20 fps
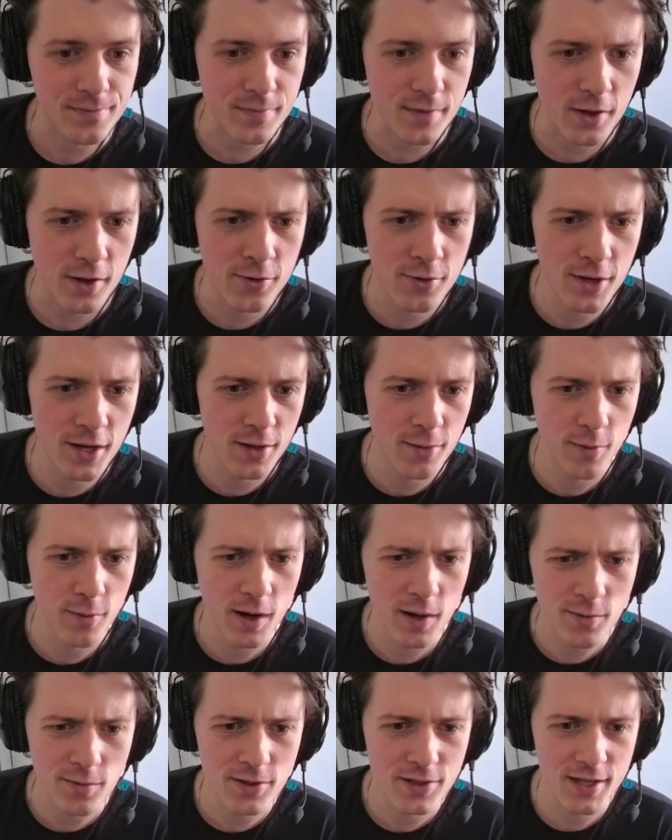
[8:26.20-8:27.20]
Okay,
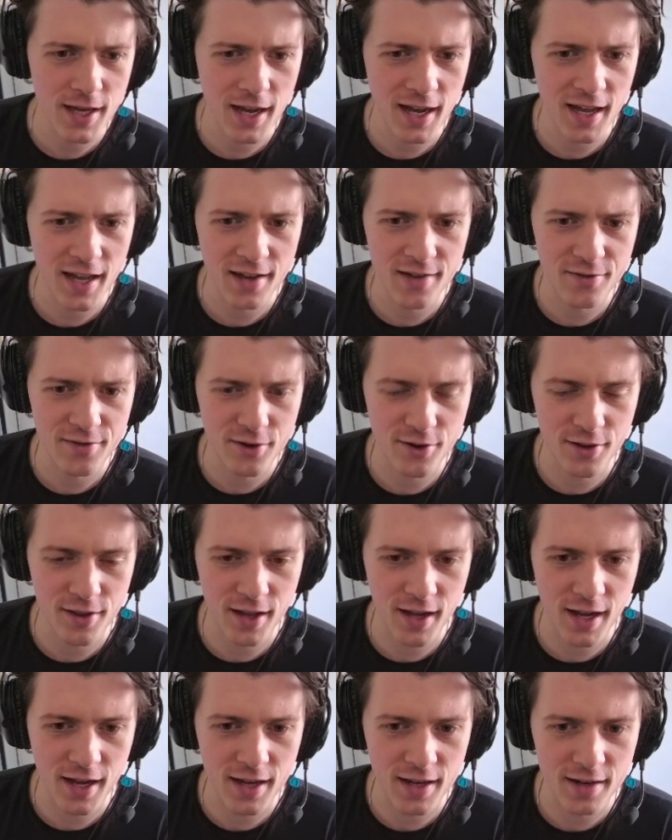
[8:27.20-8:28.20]
what was after
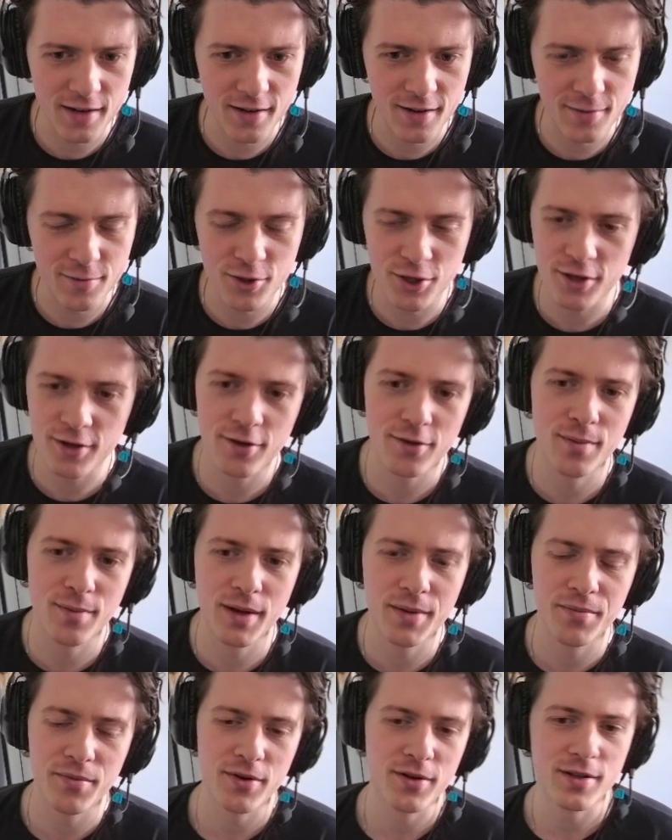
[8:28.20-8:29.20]
that? I'm trying to
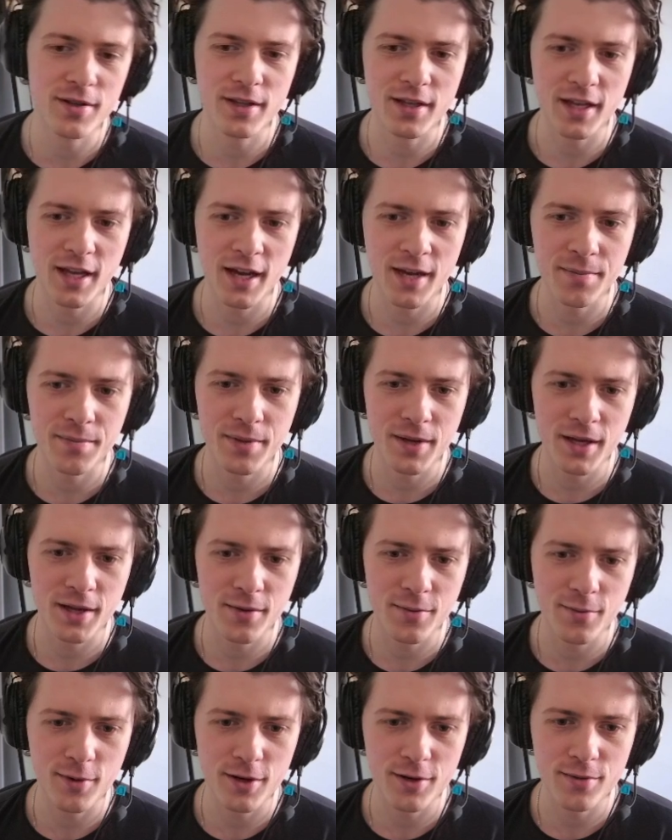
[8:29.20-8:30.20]
remember in the campaign.
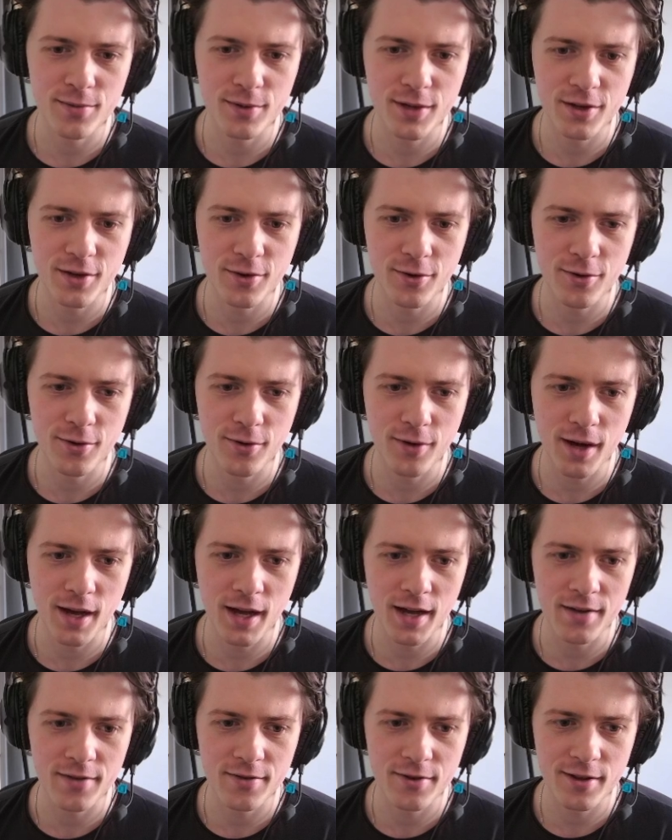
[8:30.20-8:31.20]
Where did we go
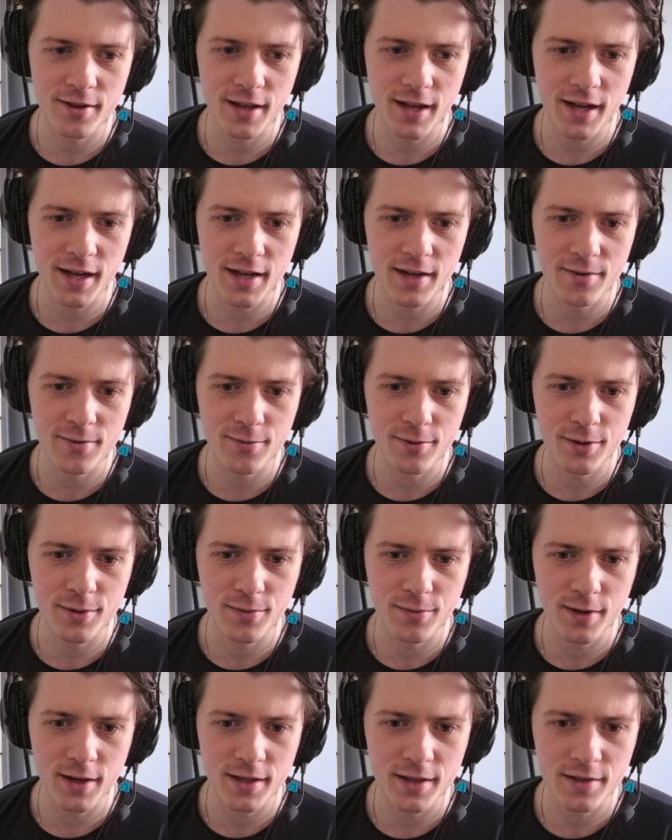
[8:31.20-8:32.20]
after that? We
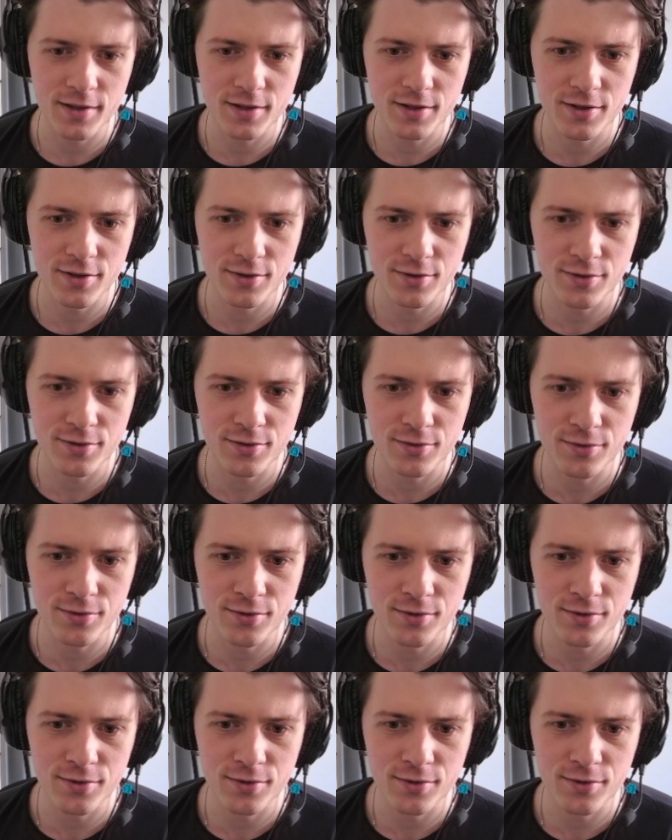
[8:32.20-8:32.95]
went to,